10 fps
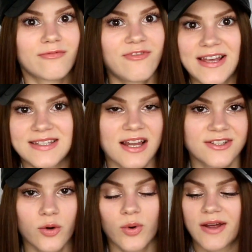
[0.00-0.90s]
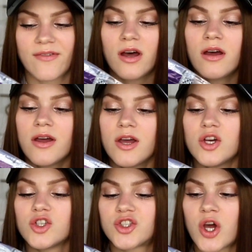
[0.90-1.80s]
face cleanser or whatever.
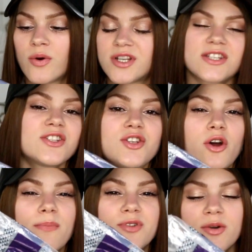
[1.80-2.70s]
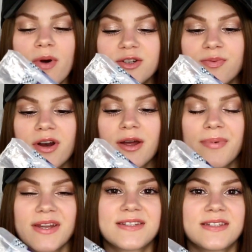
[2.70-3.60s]
So it doesn't soak up too much product,
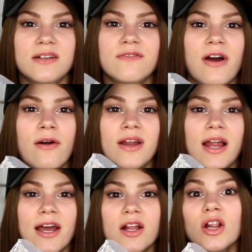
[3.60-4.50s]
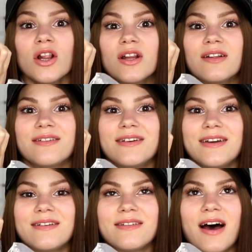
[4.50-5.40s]
but it's still very like
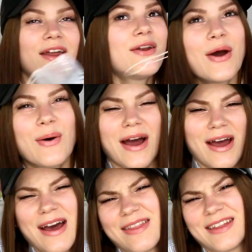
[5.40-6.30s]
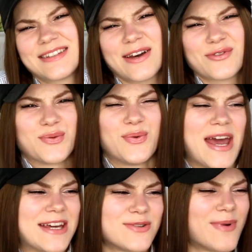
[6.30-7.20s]
I don't know, that sounds
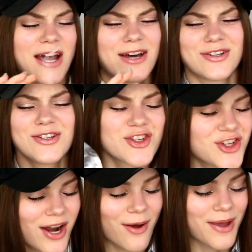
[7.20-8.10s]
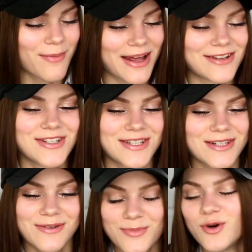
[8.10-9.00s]
weird. Oh my god. Shut up, Camilla,
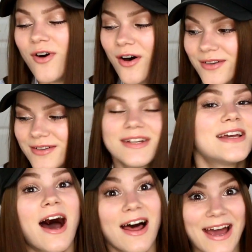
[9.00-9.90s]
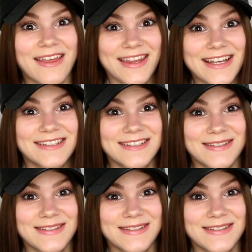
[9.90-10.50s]
just move on. I like these.